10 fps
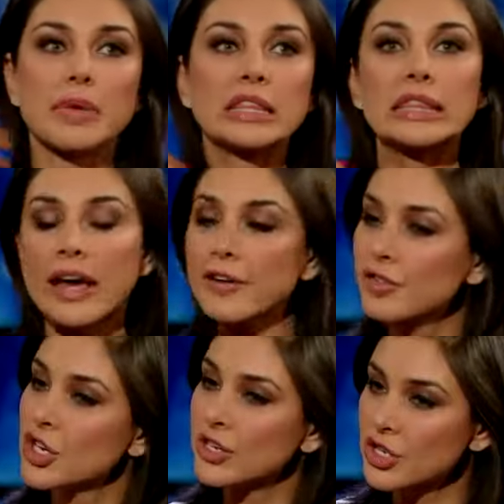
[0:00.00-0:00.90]

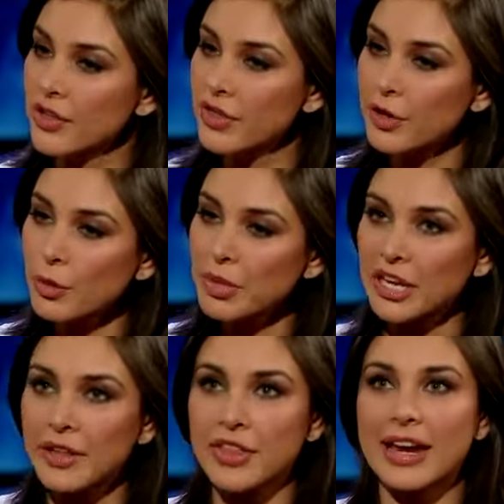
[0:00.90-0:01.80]
life-changing therapy
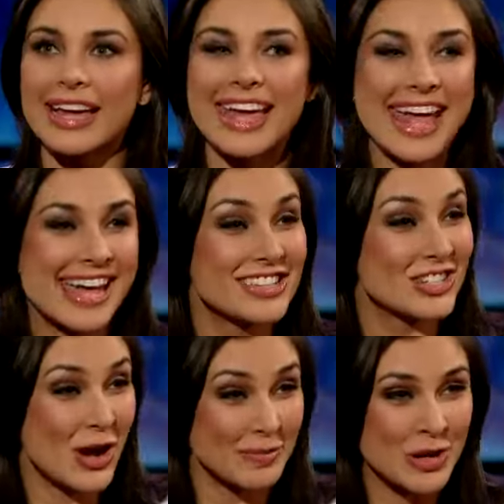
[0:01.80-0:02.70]
that I can't
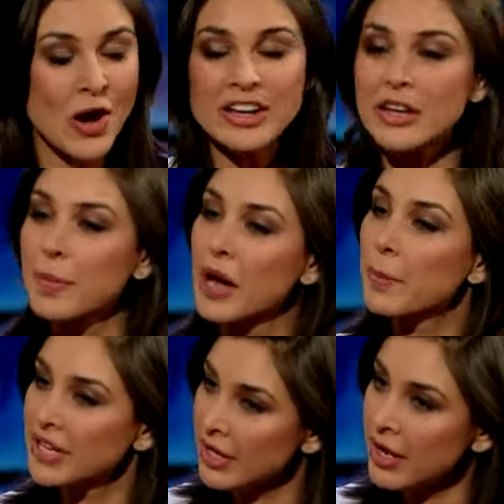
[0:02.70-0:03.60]
stop talking
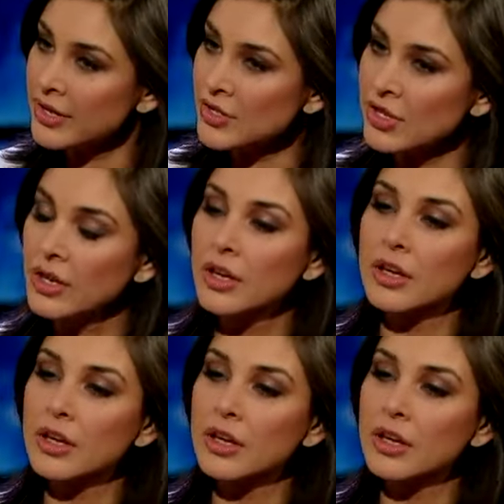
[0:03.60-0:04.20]
about because